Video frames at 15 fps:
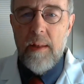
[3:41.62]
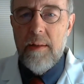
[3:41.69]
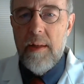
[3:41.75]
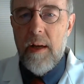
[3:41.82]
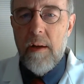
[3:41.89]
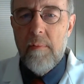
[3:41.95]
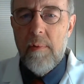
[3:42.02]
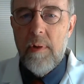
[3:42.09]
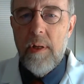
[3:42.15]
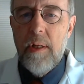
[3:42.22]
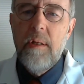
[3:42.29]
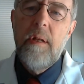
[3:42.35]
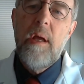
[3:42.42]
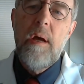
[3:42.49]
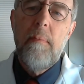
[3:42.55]
Did I worry?
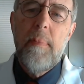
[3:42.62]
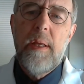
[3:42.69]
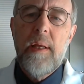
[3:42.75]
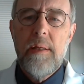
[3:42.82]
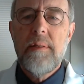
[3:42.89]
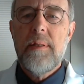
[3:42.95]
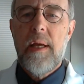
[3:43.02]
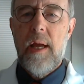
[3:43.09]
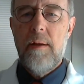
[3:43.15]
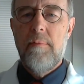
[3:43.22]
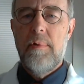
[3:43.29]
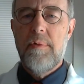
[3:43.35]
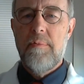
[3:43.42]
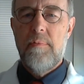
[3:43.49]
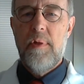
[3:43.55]
No, because I
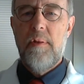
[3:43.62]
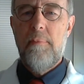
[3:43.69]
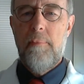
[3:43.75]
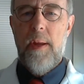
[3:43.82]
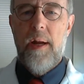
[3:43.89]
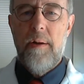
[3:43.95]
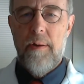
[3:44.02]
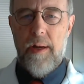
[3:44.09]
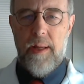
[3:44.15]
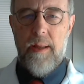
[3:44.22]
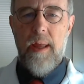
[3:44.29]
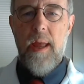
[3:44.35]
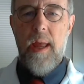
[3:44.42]
was with Perry.